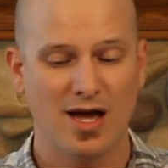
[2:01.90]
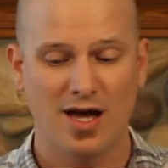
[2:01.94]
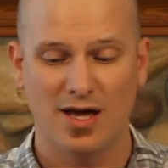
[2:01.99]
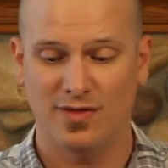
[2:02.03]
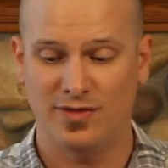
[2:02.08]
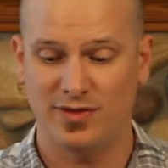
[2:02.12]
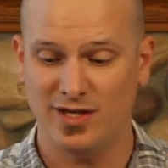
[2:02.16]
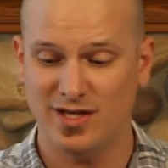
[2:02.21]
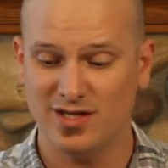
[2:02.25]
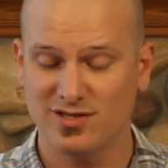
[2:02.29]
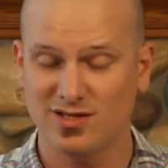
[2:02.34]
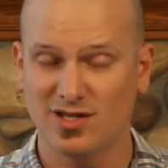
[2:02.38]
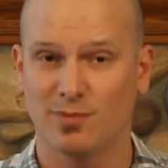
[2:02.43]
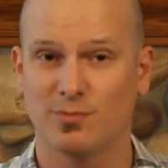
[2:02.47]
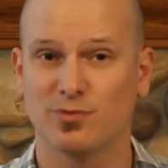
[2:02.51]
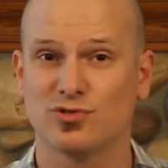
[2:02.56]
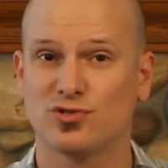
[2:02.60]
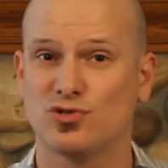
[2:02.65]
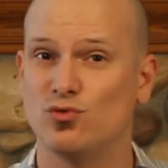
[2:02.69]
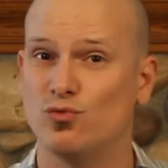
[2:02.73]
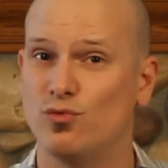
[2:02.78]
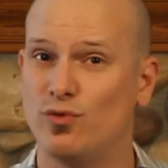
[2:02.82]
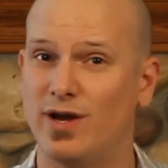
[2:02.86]
These numbers
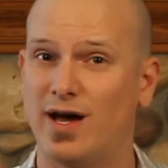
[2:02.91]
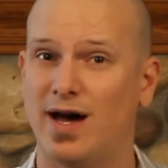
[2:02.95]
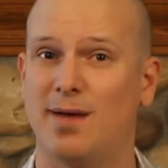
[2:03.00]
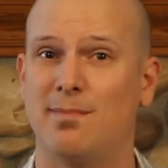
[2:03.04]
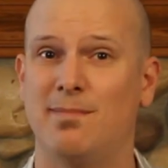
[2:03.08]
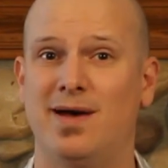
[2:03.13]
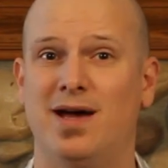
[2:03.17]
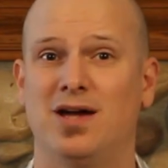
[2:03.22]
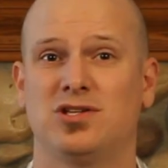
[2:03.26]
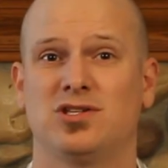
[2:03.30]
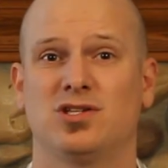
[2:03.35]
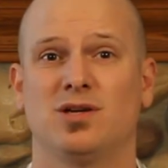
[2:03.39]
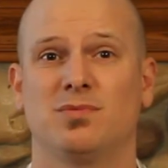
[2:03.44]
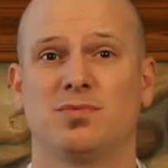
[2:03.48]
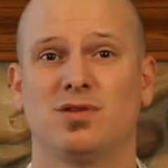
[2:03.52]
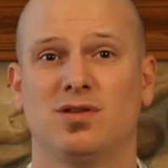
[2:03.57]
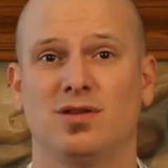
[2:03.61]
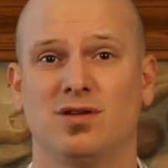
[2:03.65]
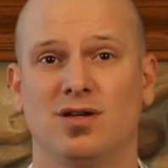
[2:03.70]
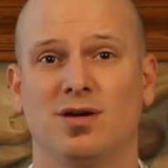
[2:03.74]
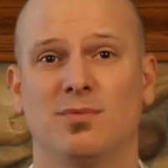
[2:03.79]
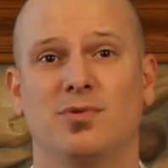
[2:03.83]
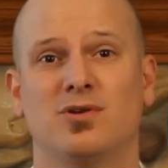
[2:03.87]
do not match up to
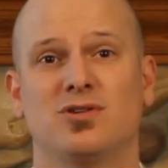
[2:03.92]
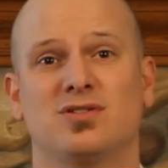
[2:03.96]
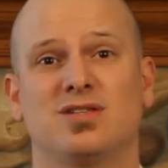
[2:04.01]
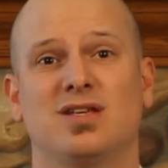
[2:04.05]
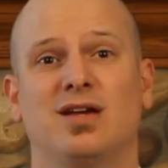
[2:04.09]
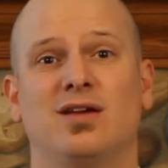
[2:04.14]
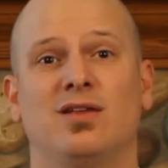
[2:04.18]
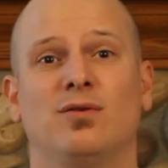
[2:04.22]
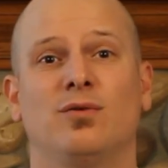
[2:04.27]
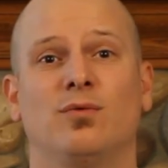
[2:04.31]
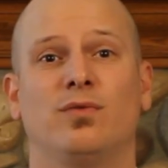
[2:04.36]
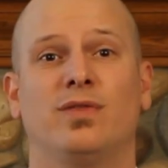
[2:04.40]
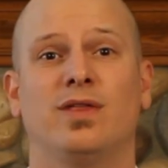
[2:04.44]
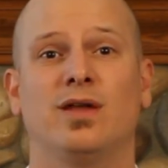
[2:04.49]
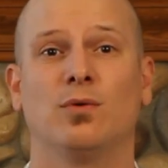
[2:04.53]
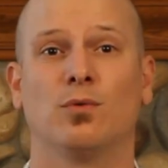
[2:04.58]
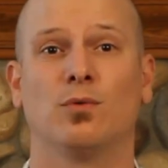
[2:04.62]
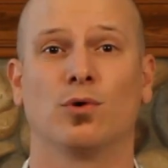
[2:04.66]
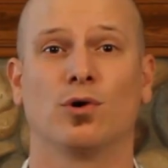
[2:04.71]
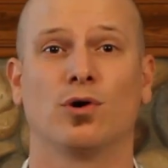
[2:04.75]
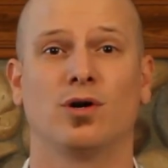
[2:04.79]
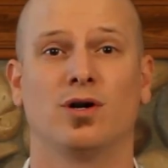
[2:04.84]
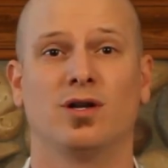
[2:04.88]
the numbers that they
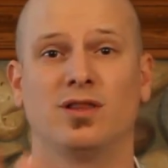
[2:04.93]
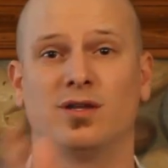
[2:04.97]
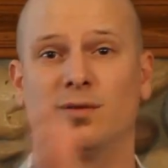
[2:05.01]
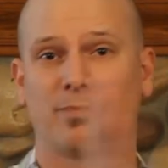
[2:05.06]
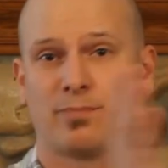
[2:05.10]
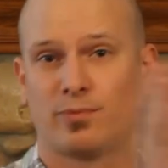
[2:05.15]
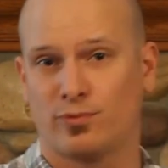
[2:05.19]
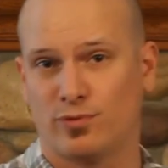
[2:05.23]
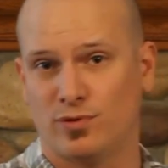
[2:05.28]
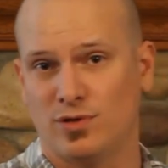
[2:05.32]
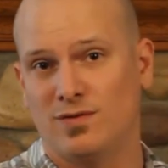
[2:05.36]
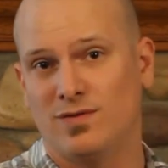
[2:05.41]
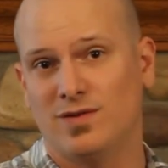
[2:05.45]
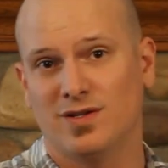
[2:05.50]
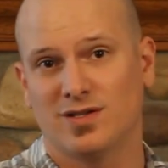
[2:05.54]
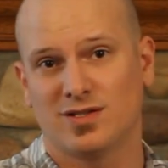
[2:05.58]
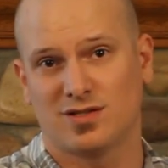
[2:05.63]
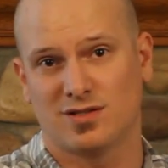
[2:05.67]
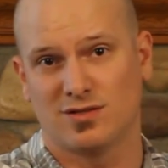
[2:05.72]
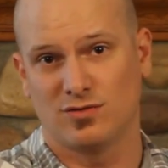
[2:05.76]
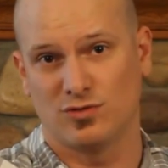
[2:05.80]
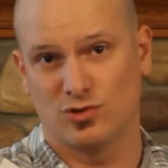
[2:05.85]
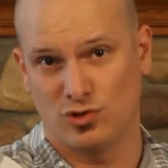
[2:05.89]
were in the previous
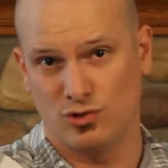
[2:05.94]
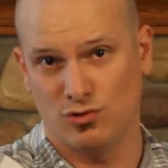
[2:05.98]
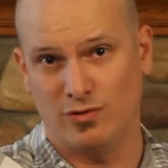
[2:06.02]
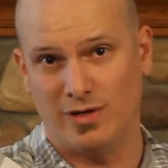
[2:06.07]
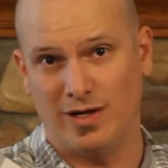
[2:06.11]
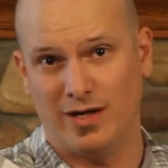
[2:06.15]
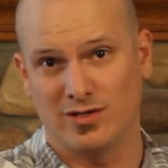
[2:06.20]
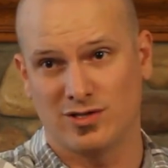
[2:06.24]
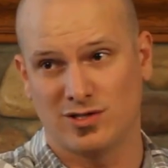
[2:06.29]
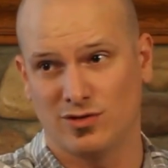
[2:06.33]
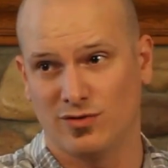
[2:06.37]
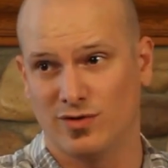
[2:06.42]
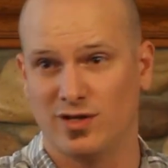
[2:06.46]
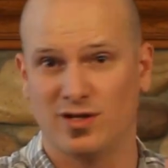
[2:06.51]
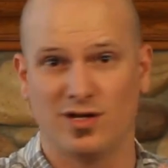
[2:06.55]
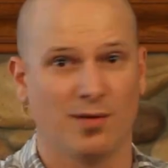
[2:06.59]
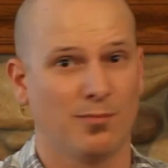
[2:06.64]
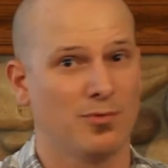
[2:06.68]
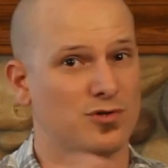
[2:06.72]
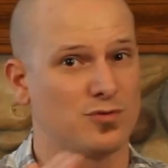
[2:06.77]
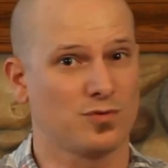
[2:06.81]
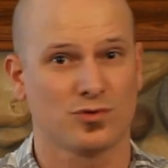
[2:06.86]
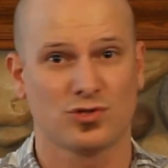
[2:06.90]
shootout, so the
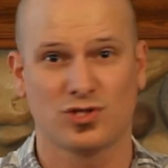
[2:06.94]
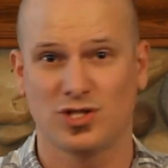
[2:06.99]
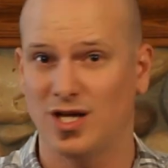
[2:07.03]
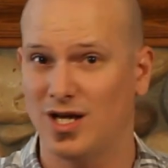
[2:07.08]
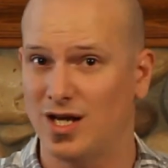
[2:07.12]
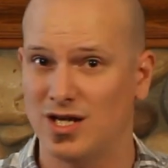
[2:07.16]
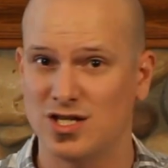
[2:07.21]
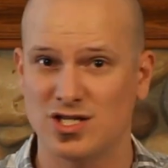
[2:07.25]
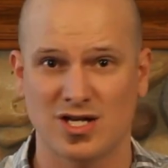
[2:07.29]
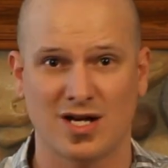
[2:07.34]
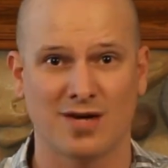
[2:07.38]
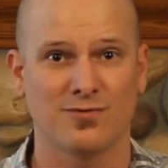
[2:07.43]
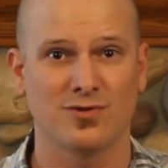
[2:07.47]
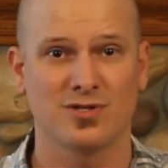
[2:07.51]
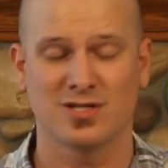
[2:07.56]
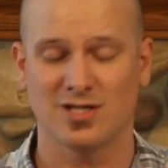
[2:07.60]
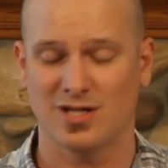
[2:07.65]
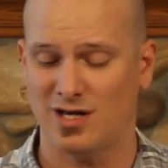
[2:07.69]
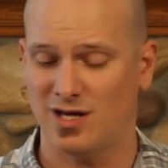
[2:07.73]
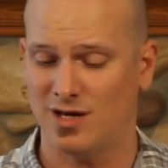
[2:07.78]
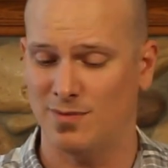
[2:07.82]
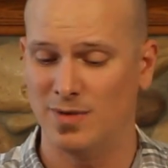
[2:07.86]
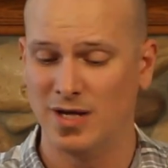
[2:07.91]
numbers will change every
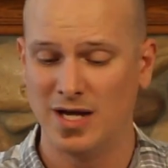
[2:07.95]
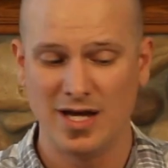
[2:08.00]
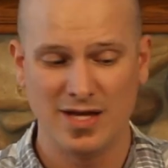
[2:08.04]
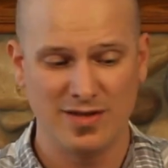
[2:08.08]
time.